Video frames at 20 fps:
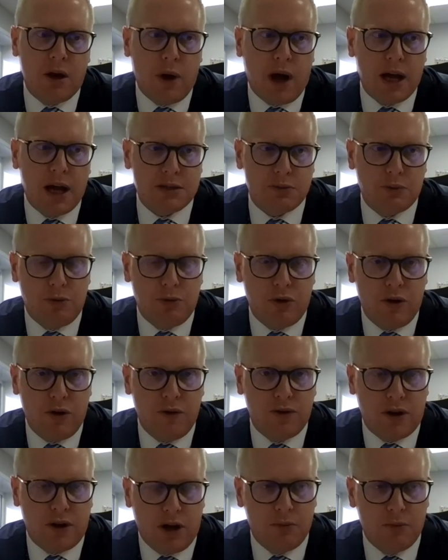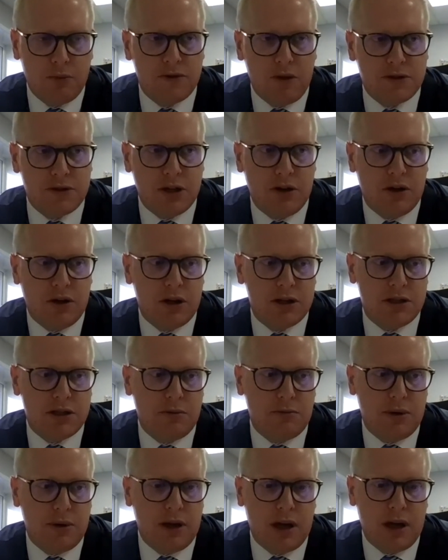as we moved and I moved to
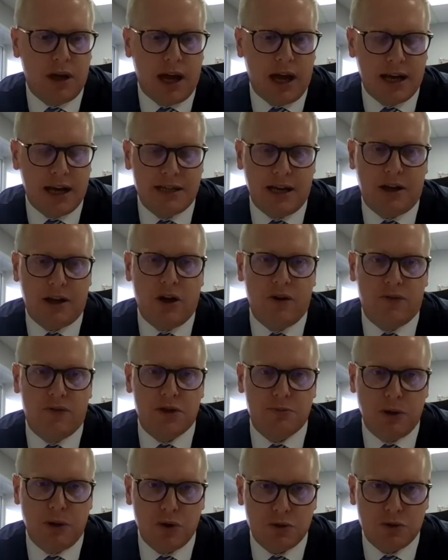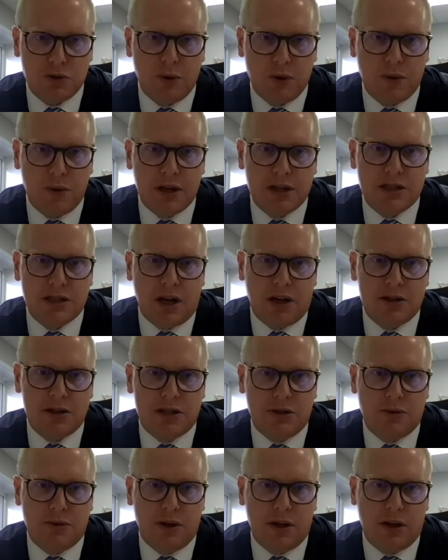be exec over Spilsby, we started
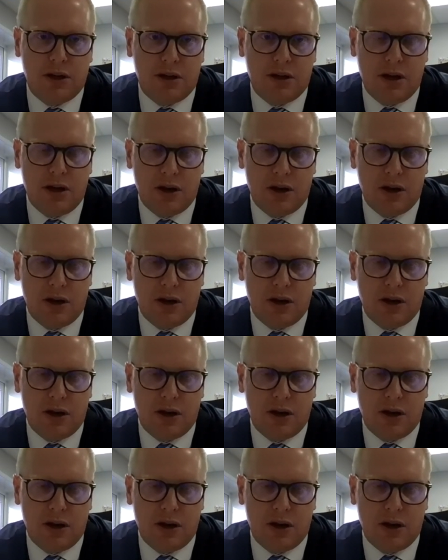to,